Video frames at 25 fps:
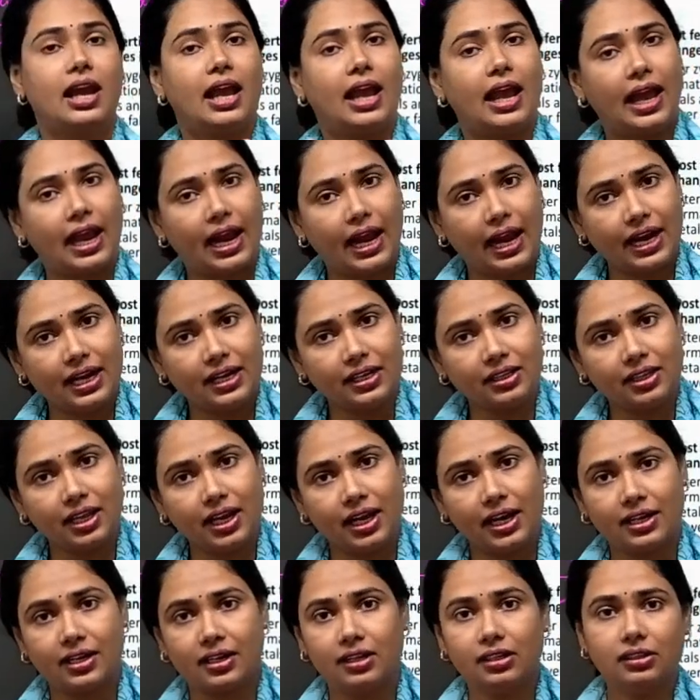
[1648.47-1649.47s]
and the
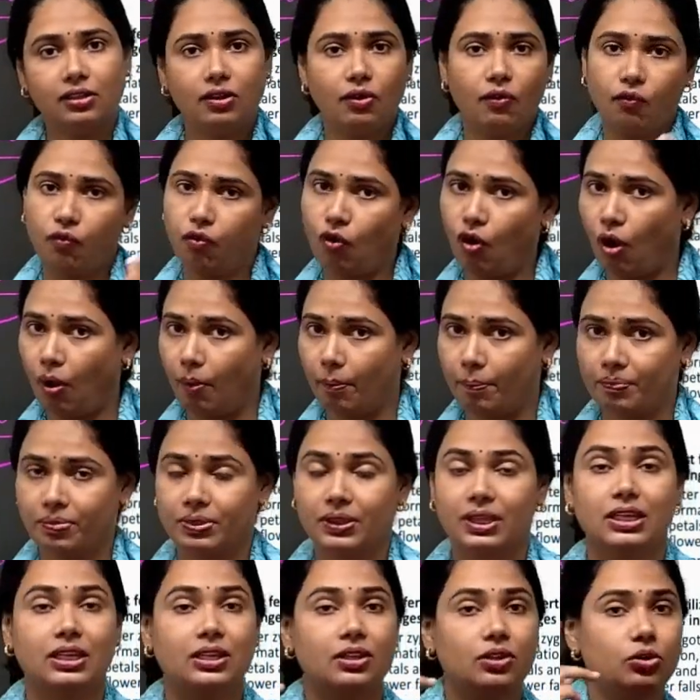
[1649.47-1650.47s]
adult form.
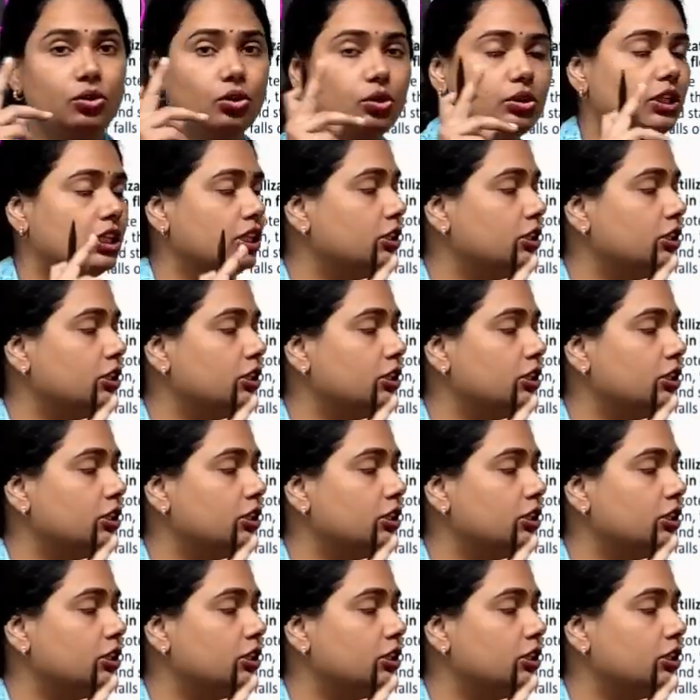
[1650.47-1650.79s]
So this